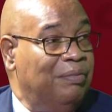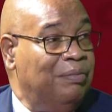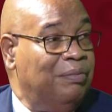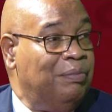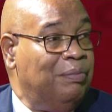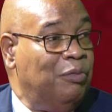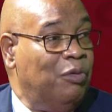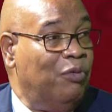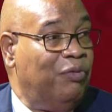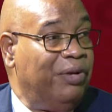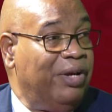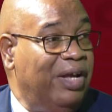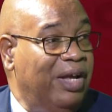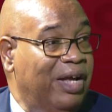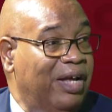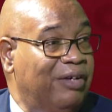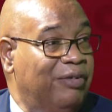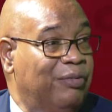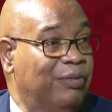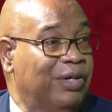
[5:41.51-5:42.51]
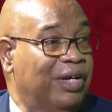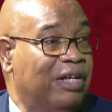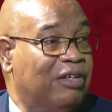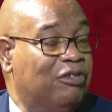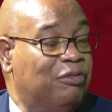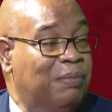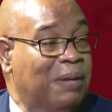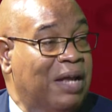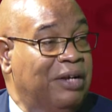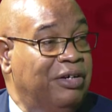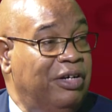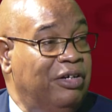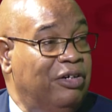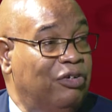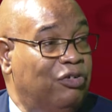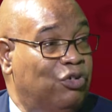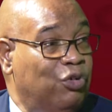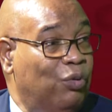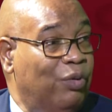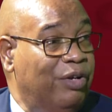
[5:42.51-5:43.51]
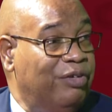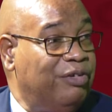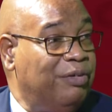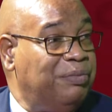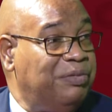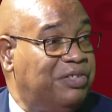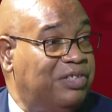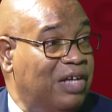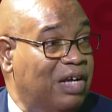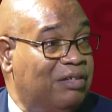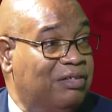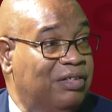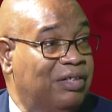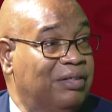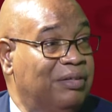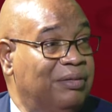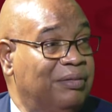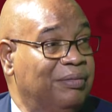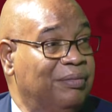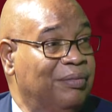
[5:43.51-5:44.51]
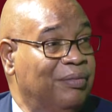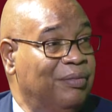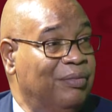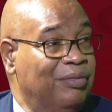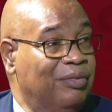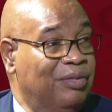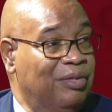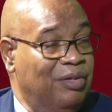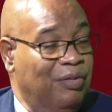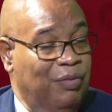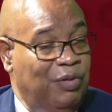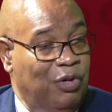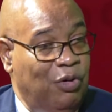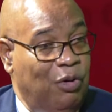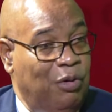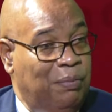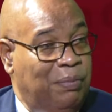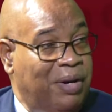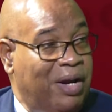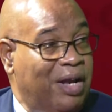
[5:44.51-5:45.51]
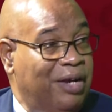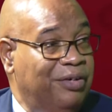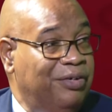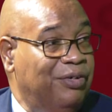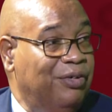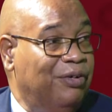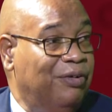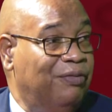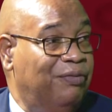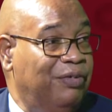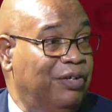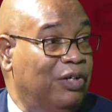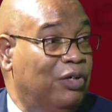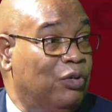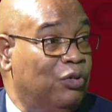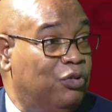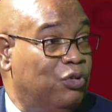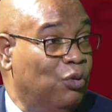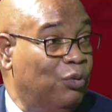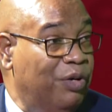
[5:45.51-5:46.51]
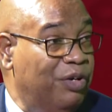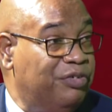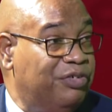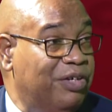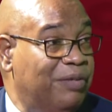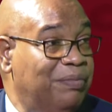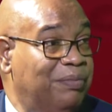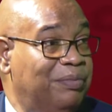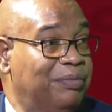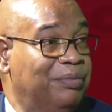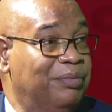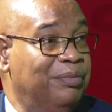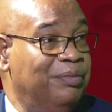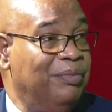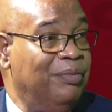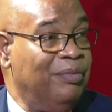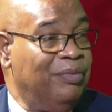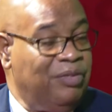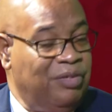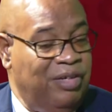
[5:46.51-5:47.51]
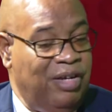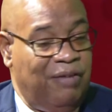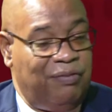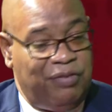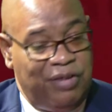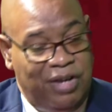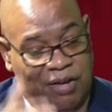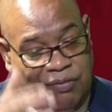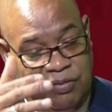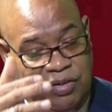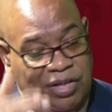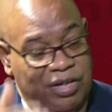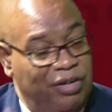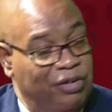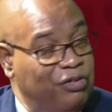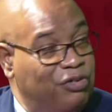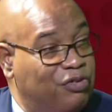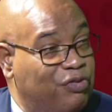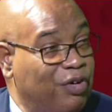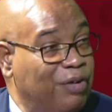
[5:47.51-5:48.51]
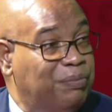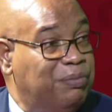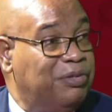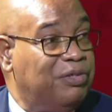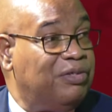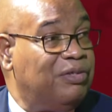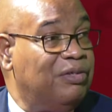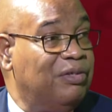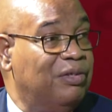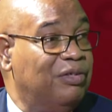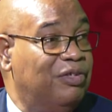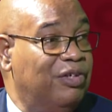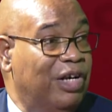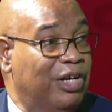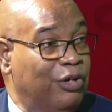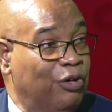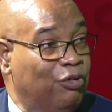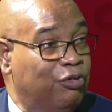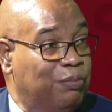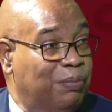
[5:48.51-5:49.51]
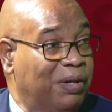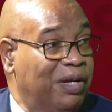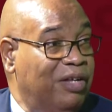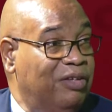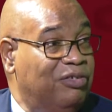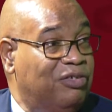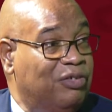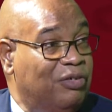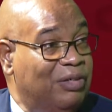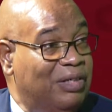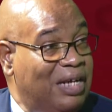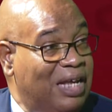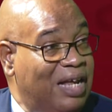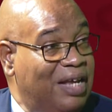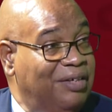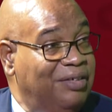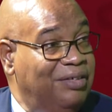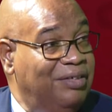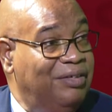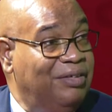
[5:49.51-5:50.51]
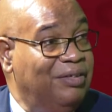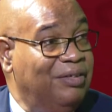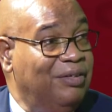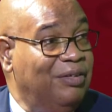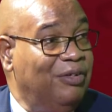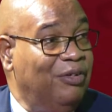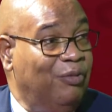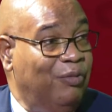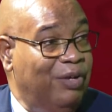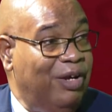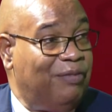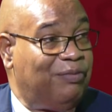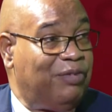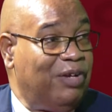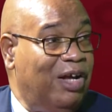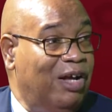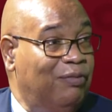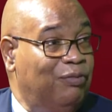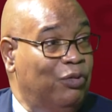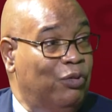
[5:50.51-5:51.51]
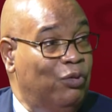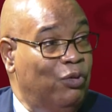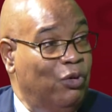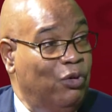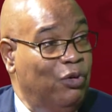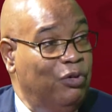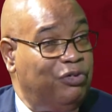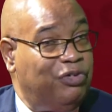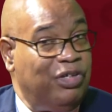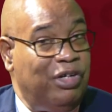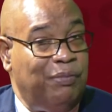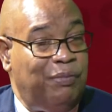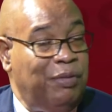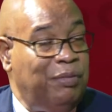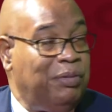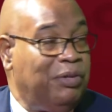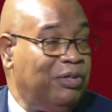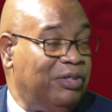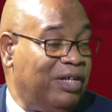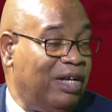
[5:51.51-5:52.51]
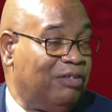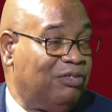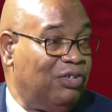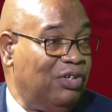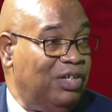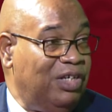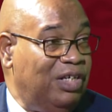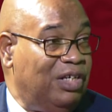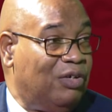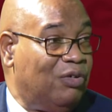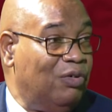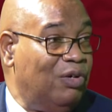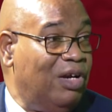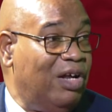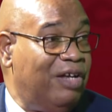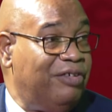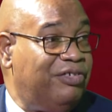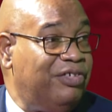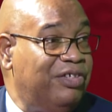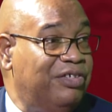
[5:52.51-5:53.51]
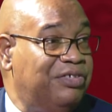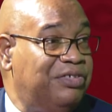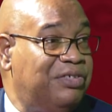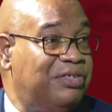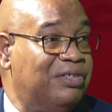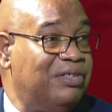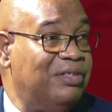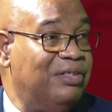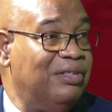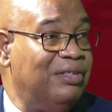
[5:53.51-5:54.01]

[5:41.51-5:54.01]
to move ahead with expanding the tourism sector with our brand of ecotourism. Mm-hmm. You have to have the airstrips so that those planes could land. We have to have the roads so that people could get to the eco lodges